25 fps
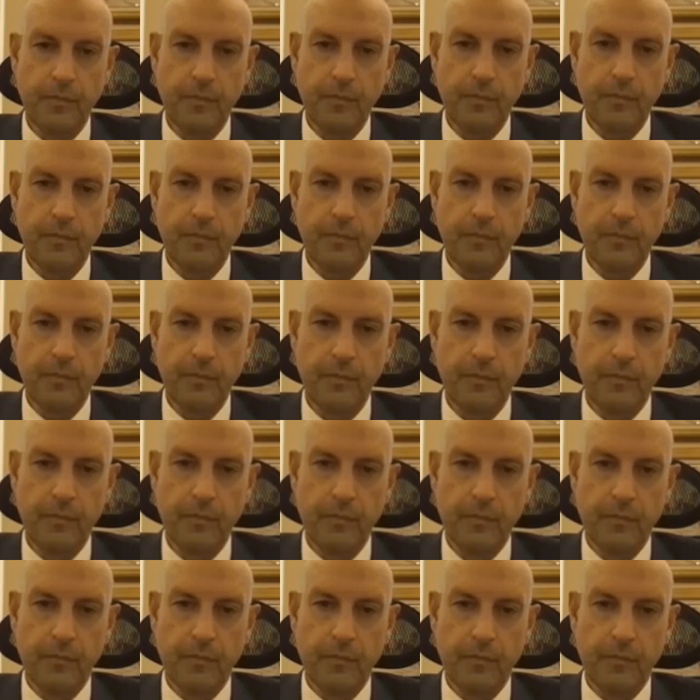
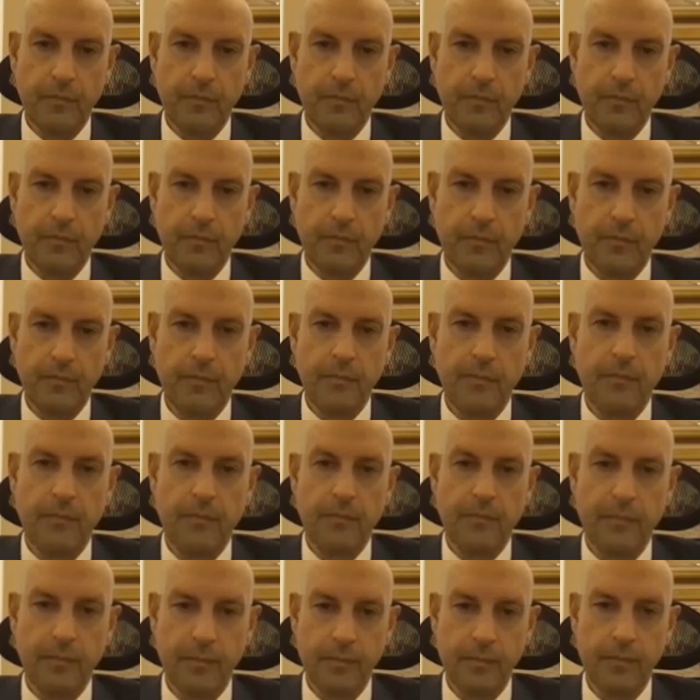
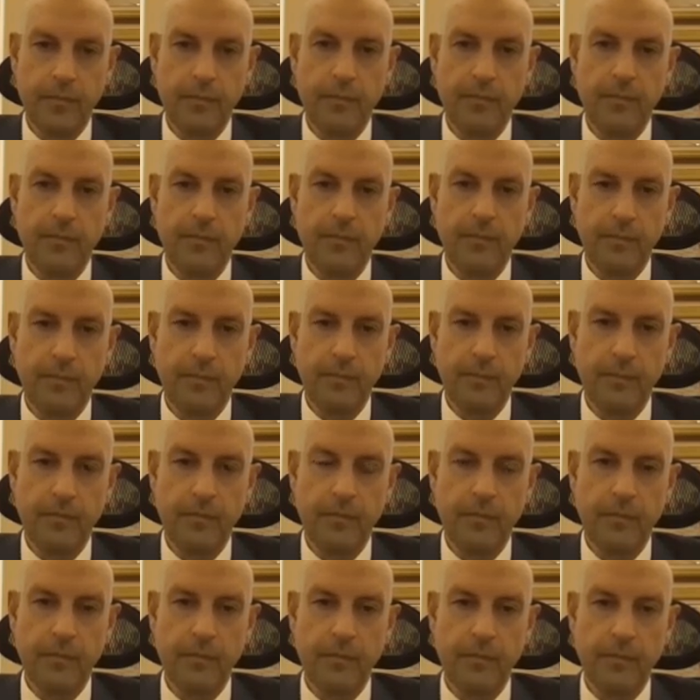
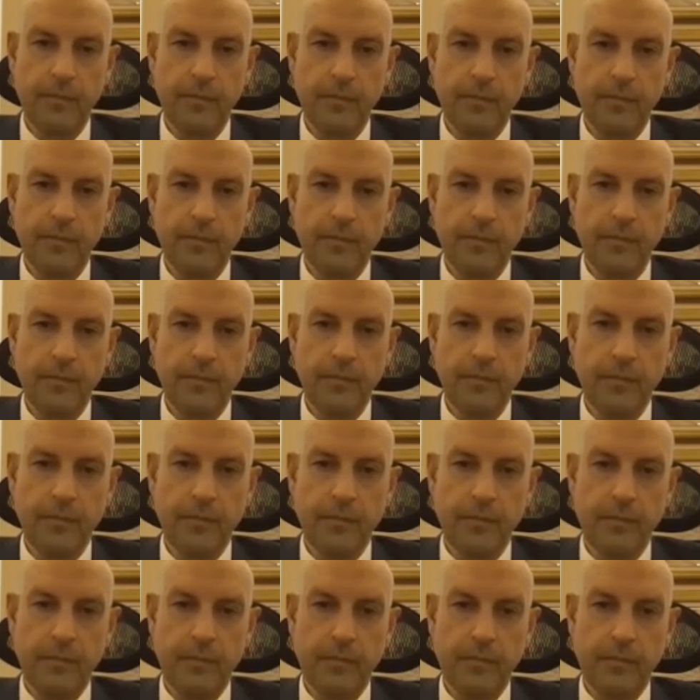
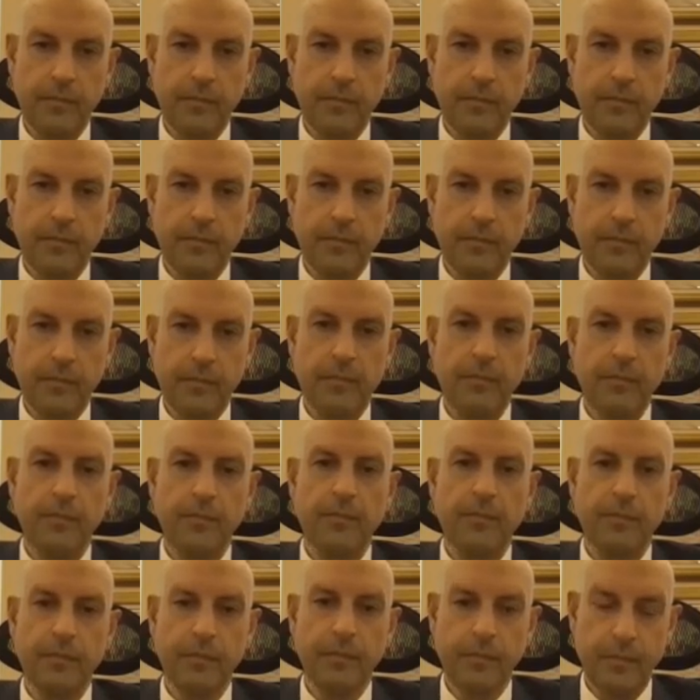
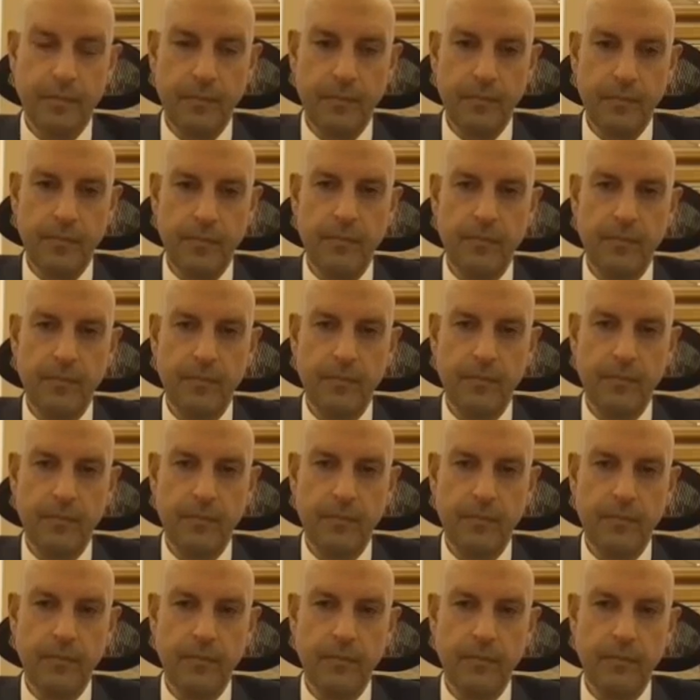
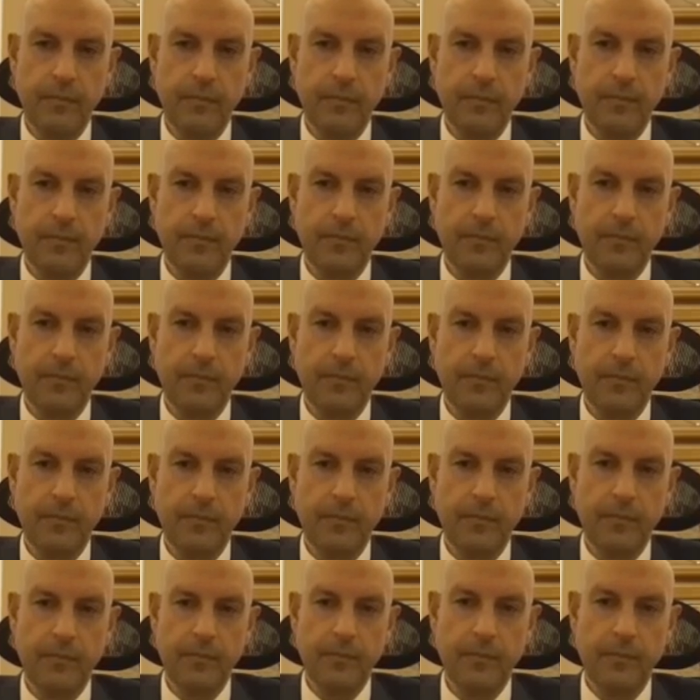
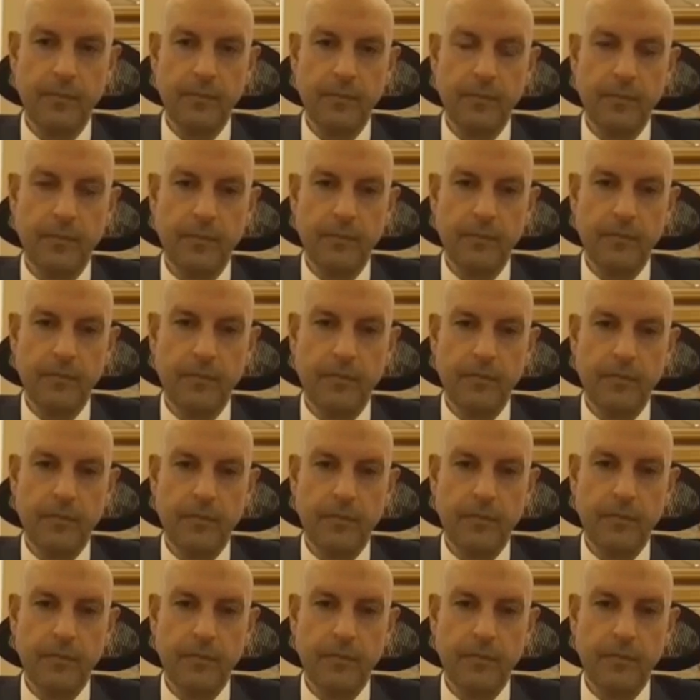[no speech]